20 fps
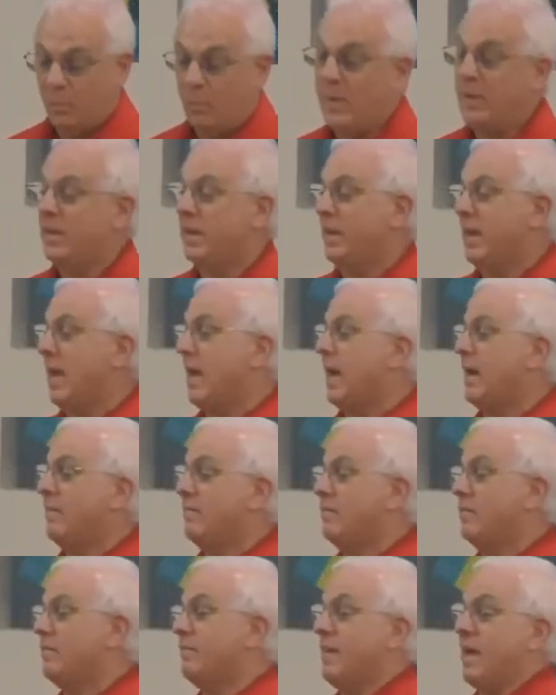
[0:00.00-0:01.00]
We didn't
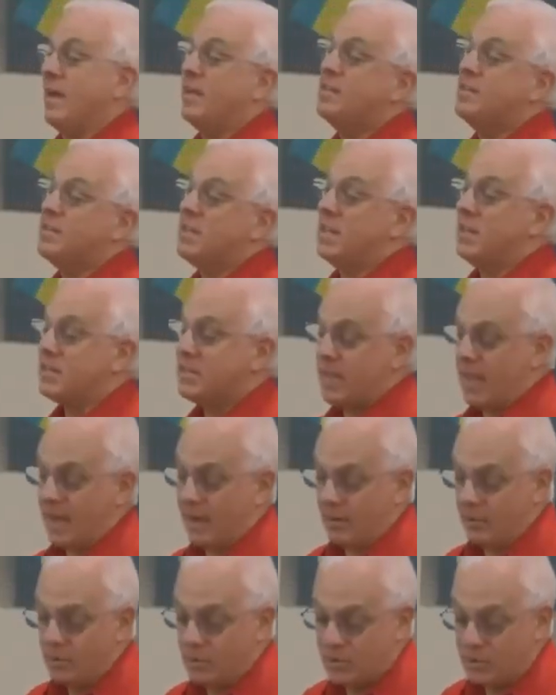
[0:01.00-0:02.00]
have the fanciest
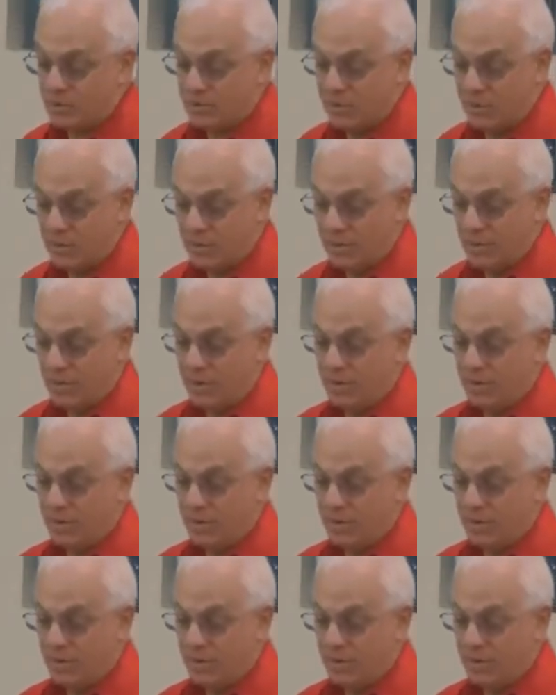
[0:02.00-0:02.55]
house.